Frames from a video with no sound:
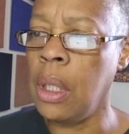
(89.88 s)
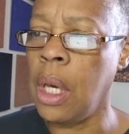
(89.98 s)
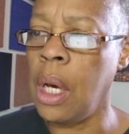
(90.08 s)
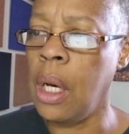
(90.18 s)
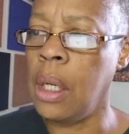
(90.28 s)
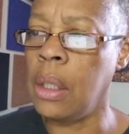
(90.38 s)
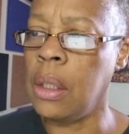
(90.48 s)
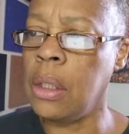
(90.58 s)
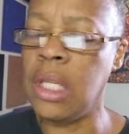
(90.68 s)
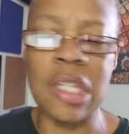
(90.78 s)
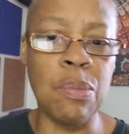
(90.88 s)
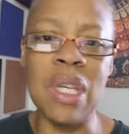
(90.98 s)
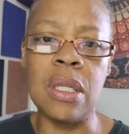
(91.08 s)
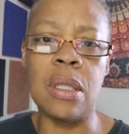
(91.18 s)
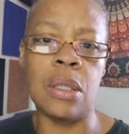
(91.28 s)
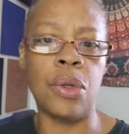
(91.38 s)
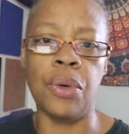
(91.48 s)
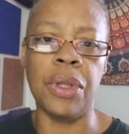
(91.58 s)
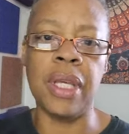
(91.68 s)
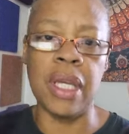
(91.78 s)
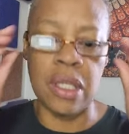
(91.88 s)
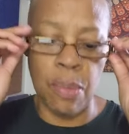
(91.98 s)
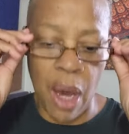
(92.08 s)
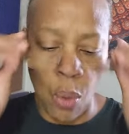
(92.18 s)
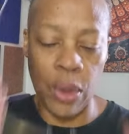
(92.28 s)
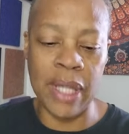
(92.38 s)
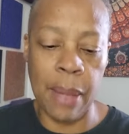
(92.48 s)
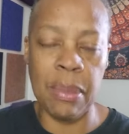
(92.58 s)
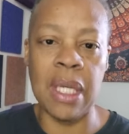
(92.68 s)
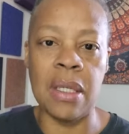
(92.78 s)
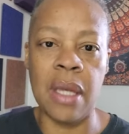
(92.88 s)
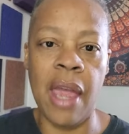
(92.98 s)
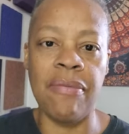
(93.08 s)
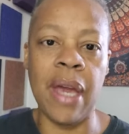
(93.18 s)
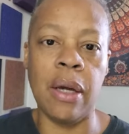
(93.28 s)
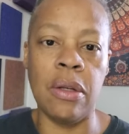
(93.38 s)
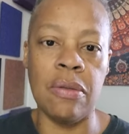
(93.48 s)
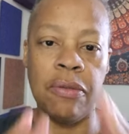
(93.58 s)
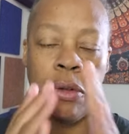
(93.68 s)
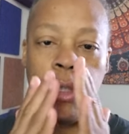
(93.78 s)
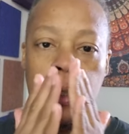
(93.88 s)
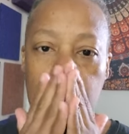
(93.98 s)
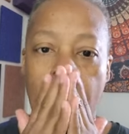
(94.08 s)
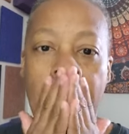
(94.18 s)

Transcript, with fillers: uh, dismiss certain things about what that means to have values and virtues.